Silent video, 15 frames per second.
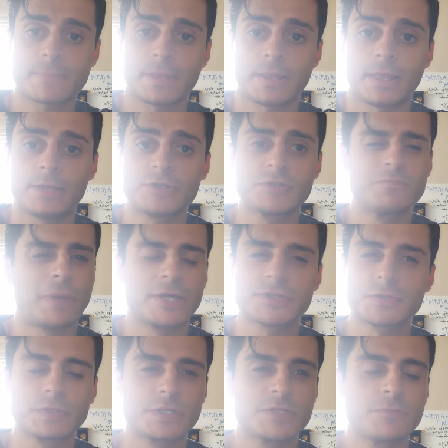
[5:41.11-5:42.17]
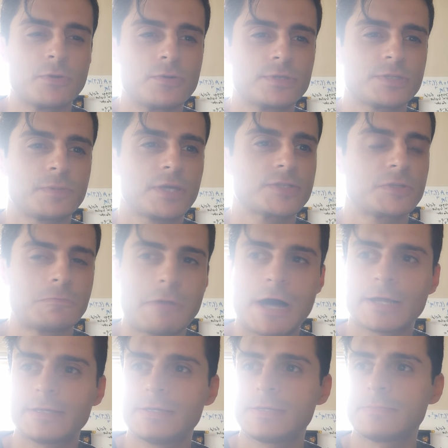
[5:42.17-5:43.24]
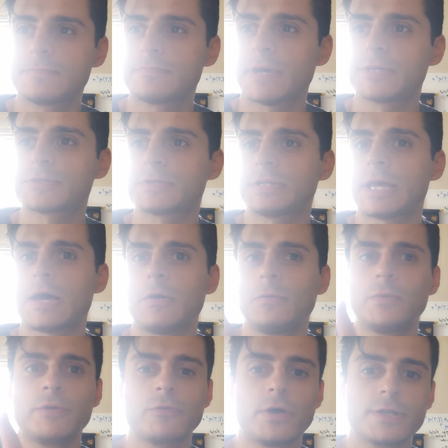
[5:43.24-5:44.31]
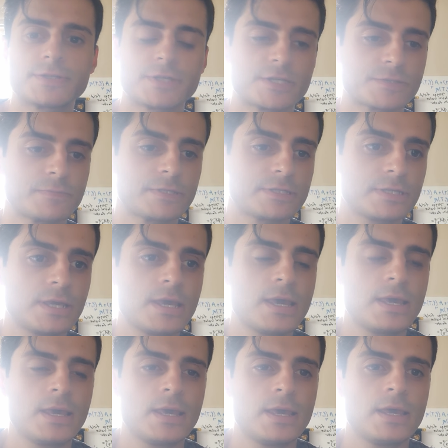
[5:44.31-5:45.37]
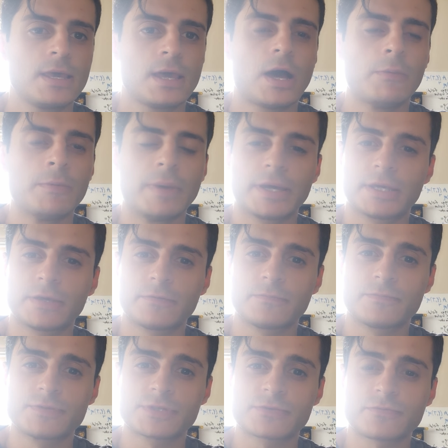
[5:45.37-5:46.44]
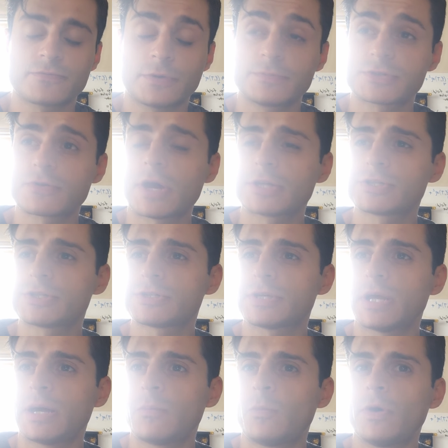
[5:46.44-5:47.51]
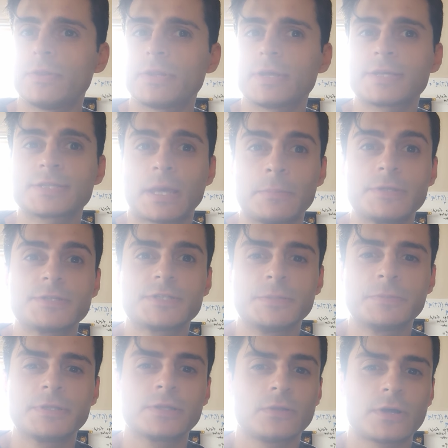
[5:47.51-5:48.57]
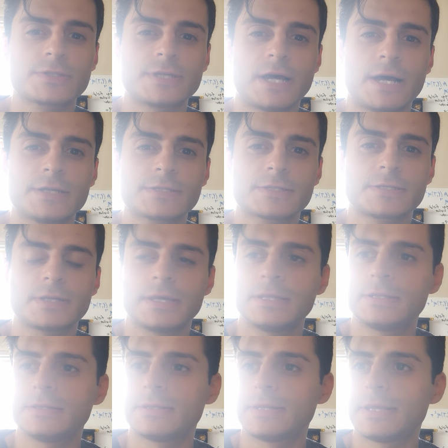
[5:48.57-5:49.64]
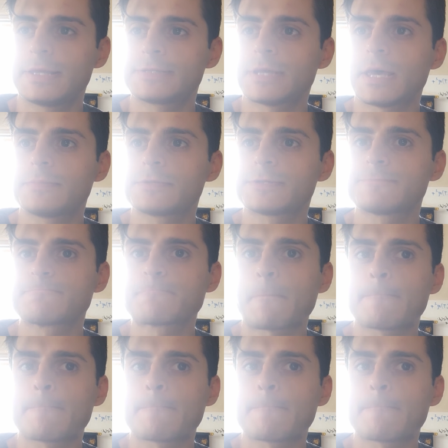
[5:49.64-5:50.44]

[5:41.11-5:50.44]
okay, just based on experience, based on marking, based on how we write assessments. I'll be making from scratch what examiners typically like to ask in exams,